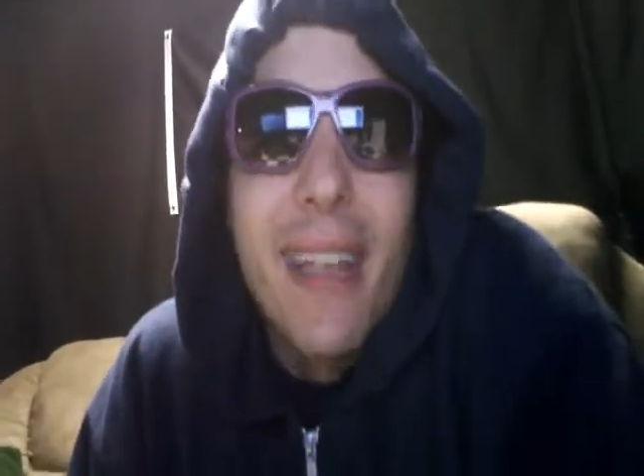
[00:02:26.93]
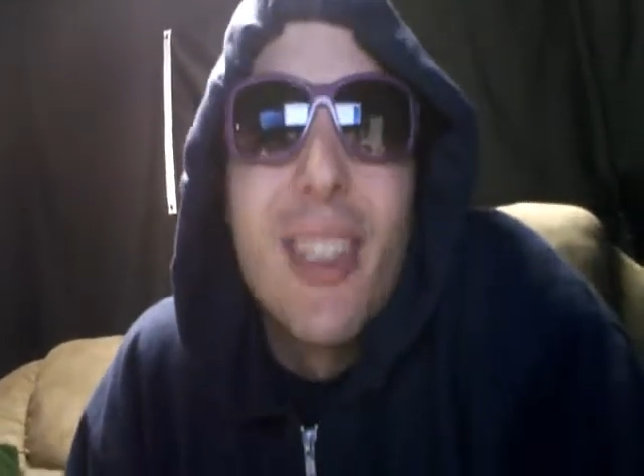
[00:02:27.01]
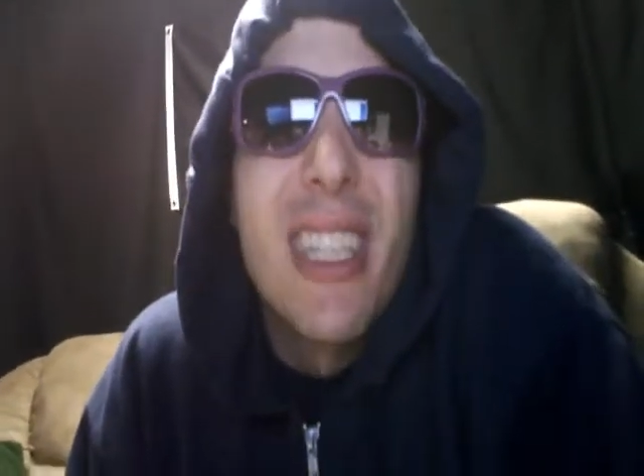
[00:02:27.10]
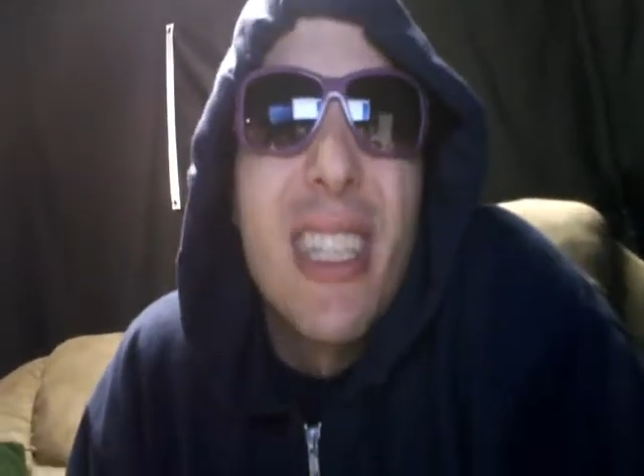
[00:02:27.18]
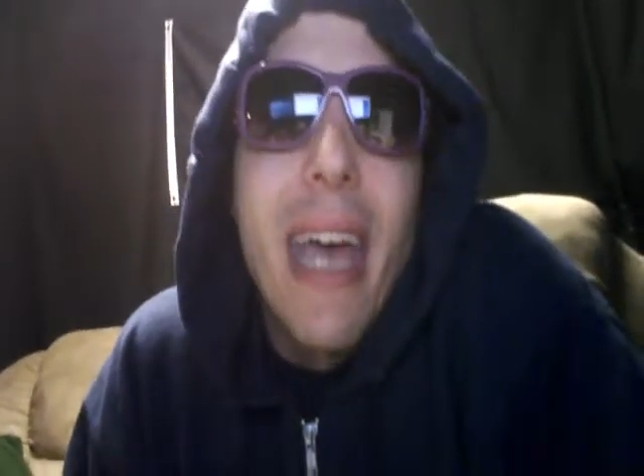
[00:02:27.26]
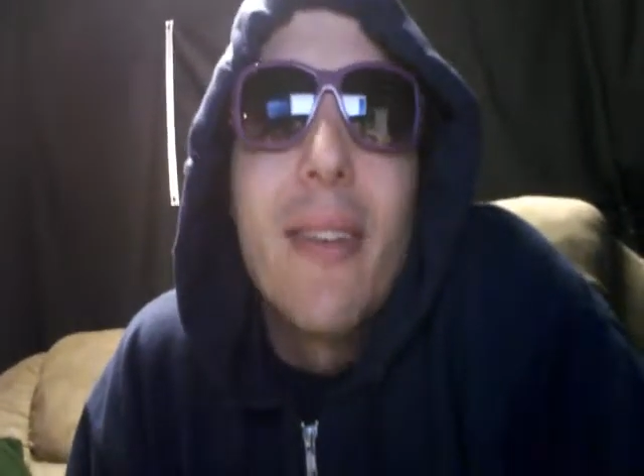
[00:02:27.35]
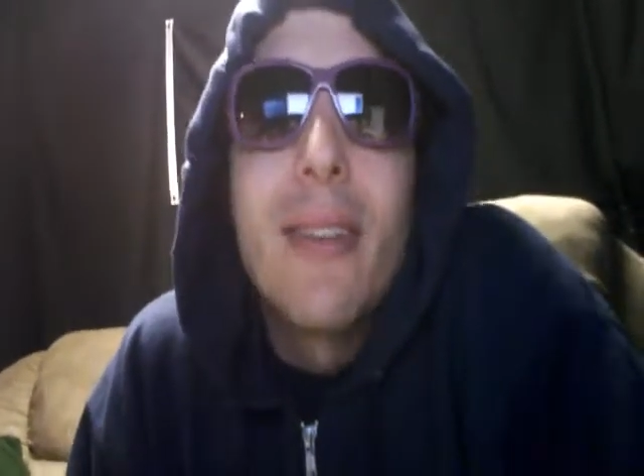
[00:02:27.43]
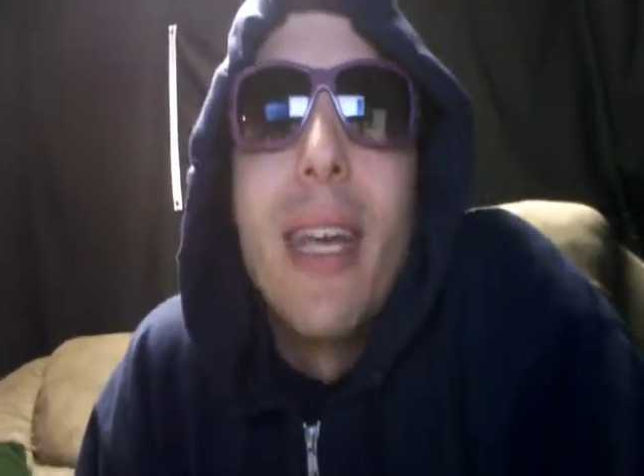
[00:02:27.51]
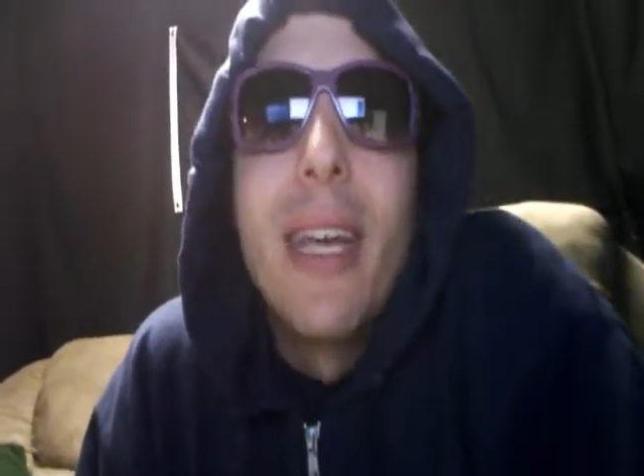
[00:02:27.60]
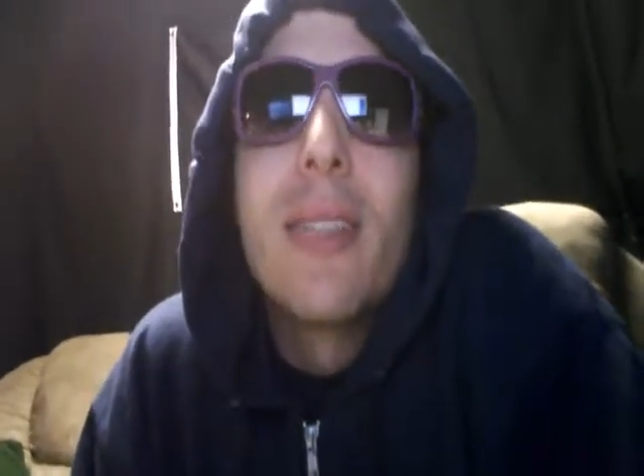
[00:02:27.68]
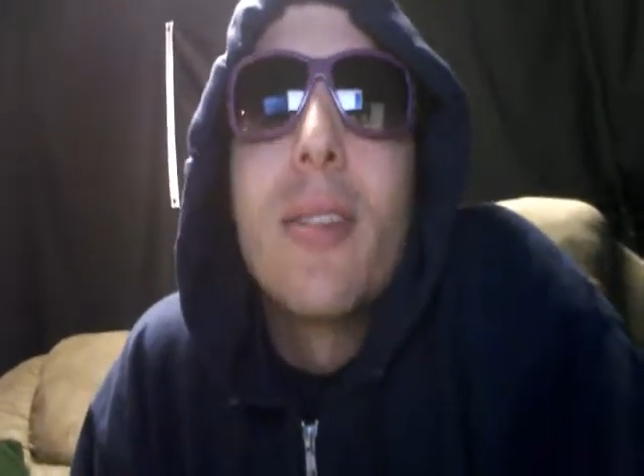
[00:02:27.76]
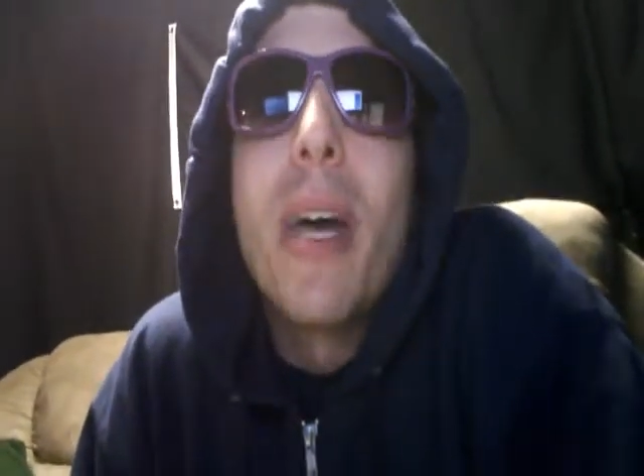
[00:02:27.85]
Just a test.
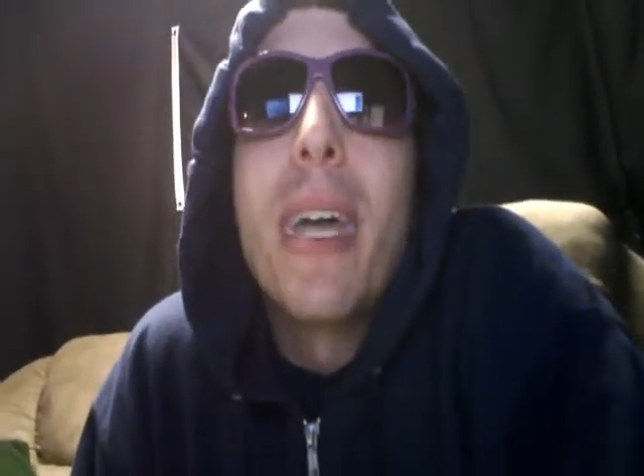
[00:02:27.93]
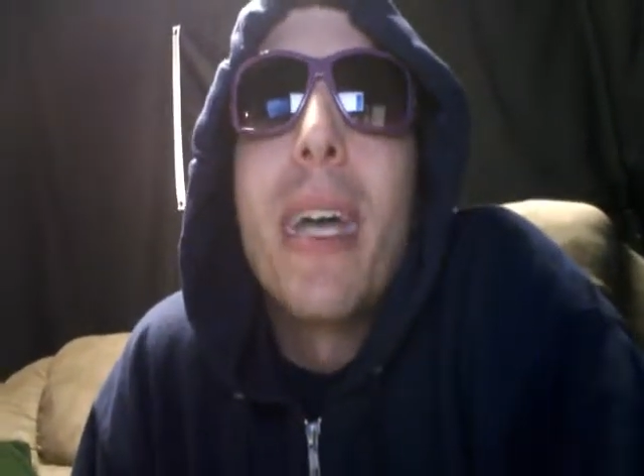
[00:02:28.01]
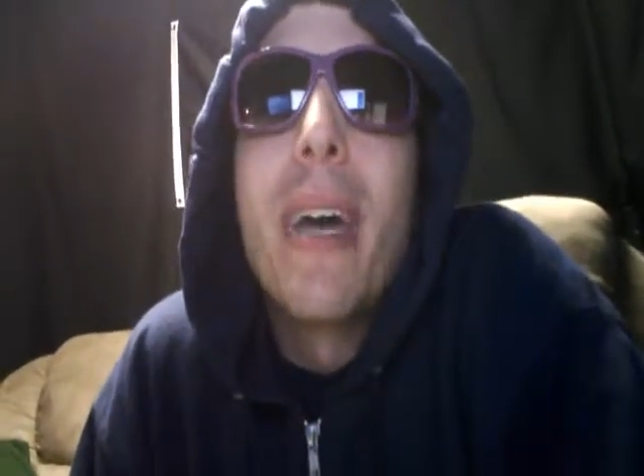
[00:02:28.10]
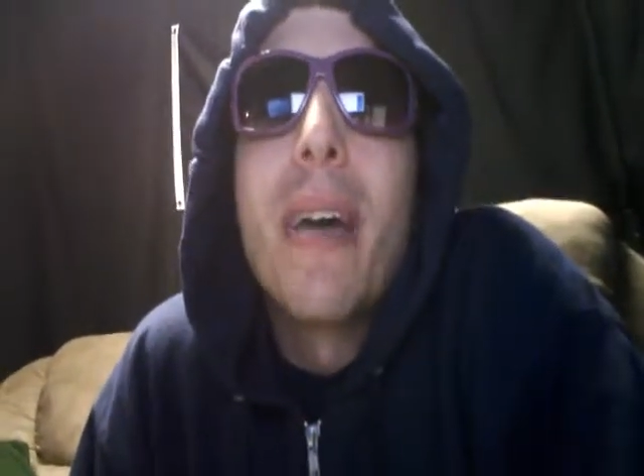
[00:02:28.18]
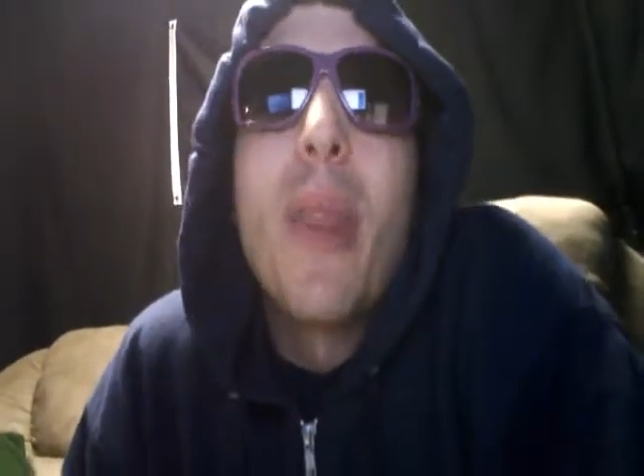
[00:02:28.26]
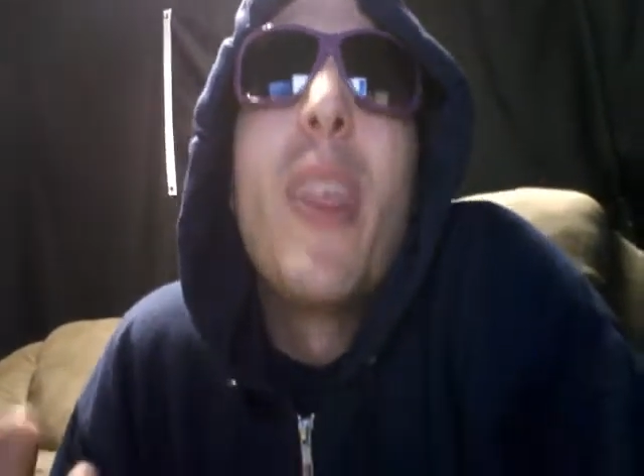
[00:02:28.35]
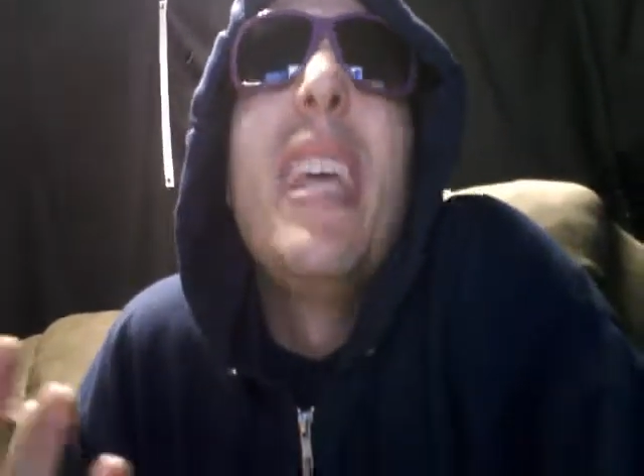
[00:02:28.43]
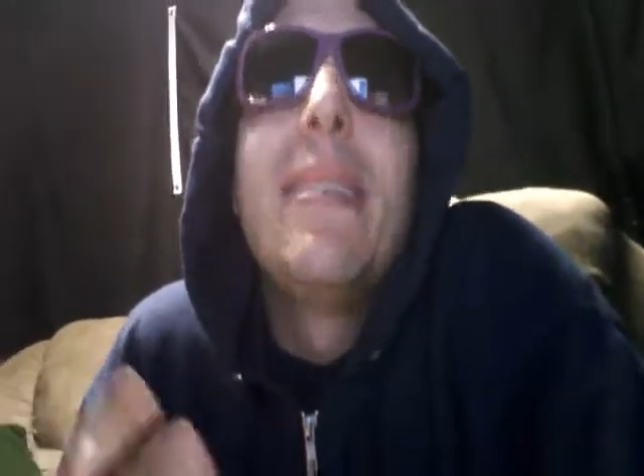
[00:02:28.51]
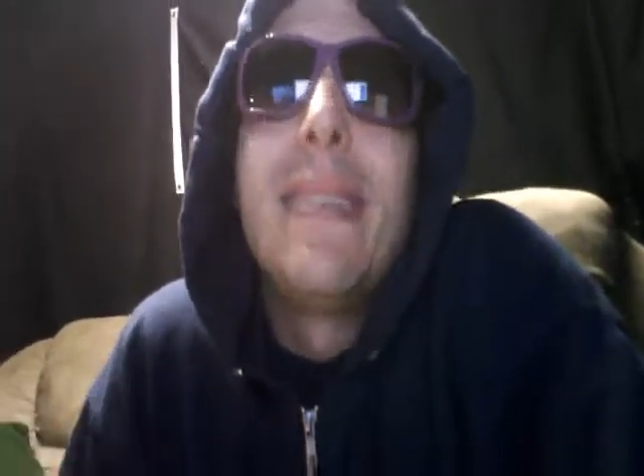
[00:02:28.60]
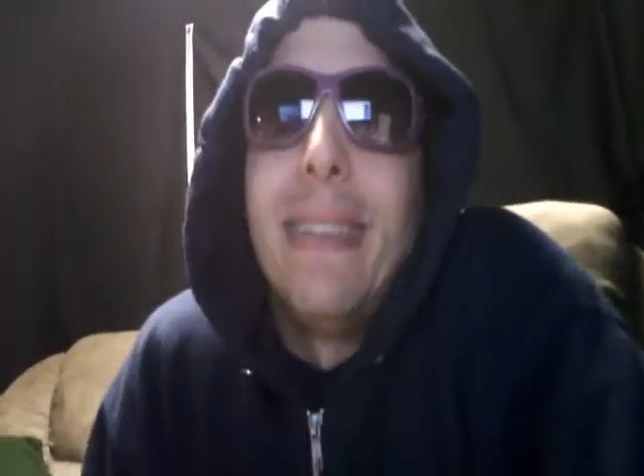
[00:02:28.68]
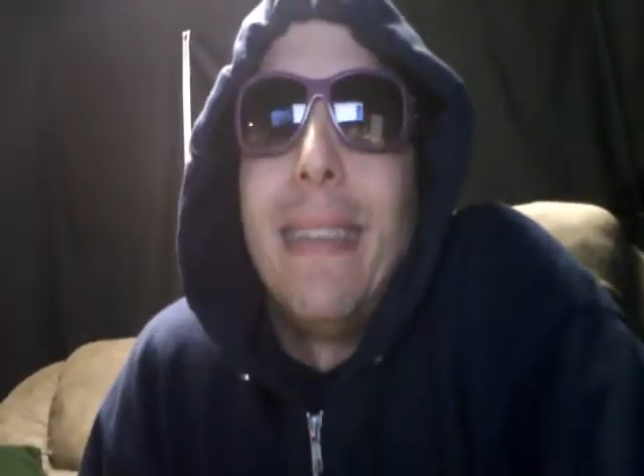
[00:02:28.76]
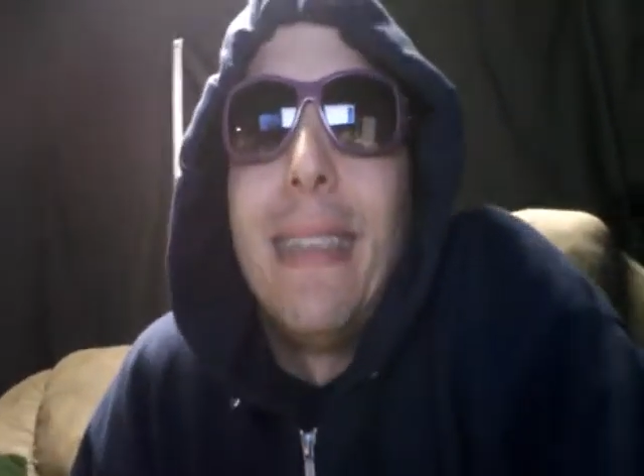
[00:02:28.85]
This is my my
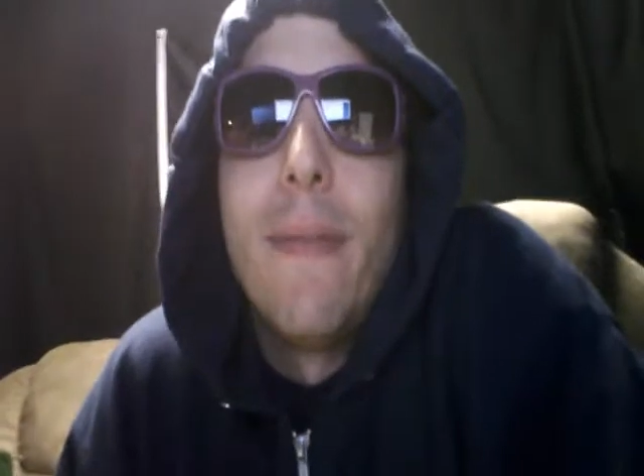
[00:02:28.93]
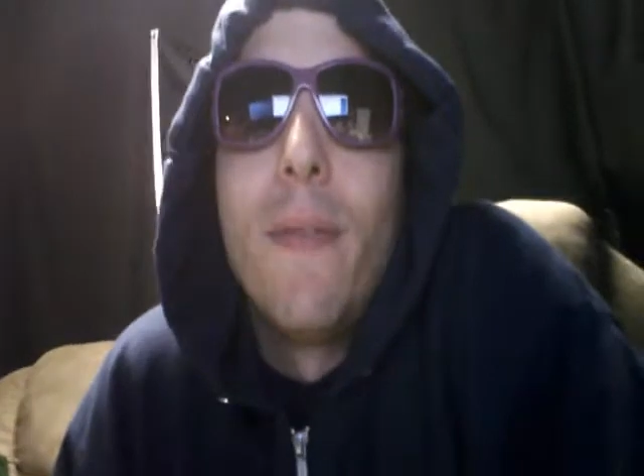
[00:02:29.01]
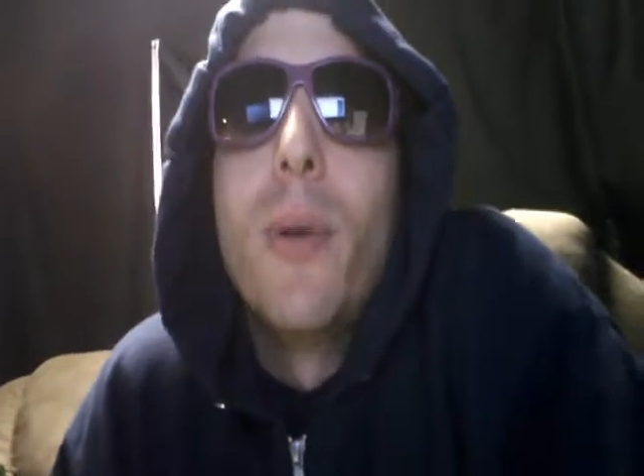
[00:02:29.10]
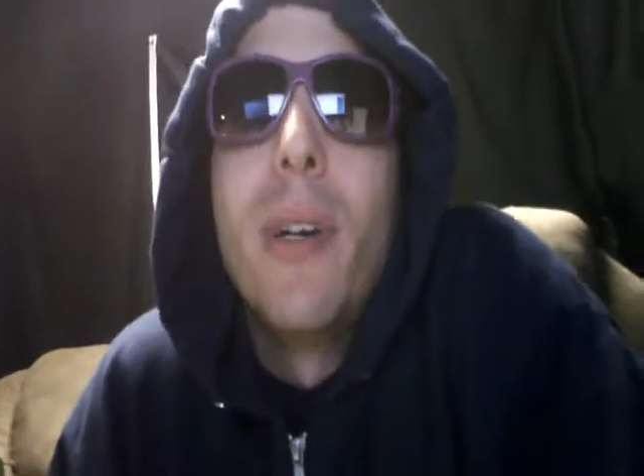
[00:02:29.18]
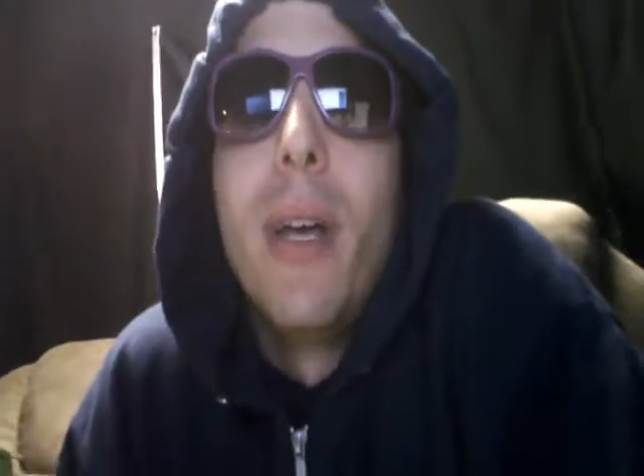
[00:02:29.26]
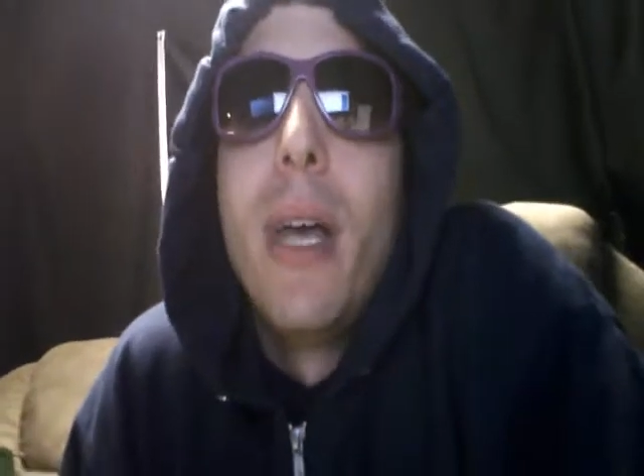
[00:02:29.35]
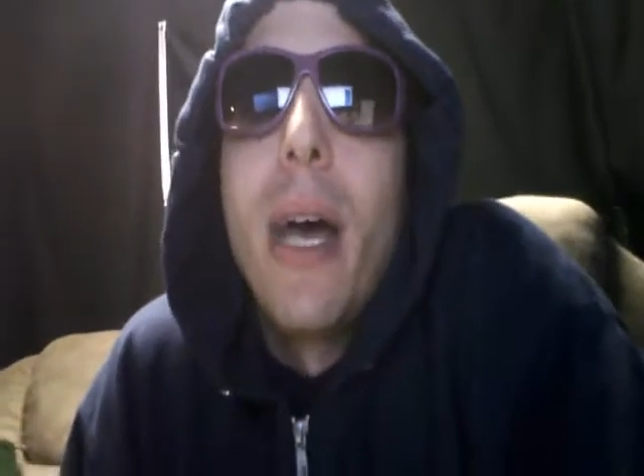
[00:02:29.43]
thesis, if you will.